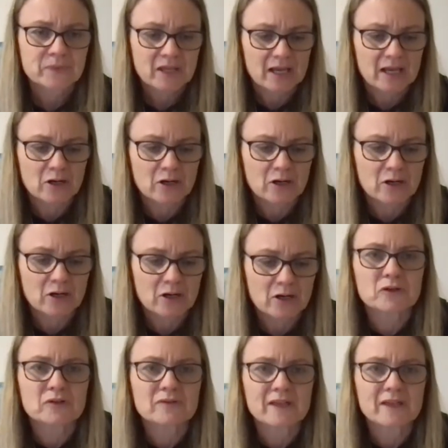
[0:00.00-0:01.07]
And I want to
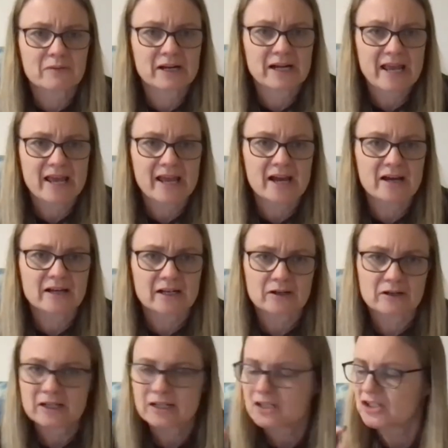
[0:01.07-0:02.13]
remove that one out and
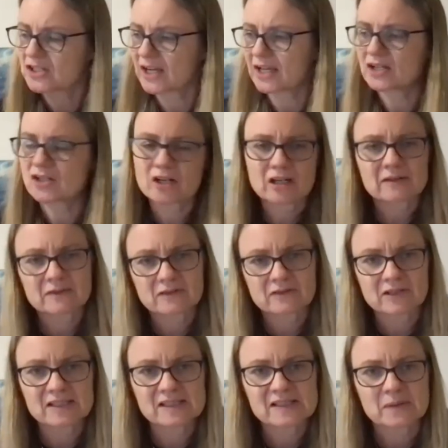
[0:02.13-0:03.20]
I'm going to change it over
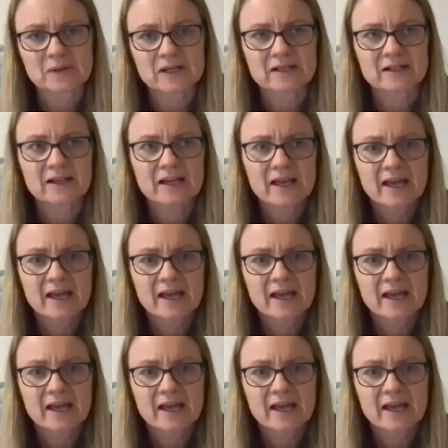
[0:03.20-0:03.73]
for this one.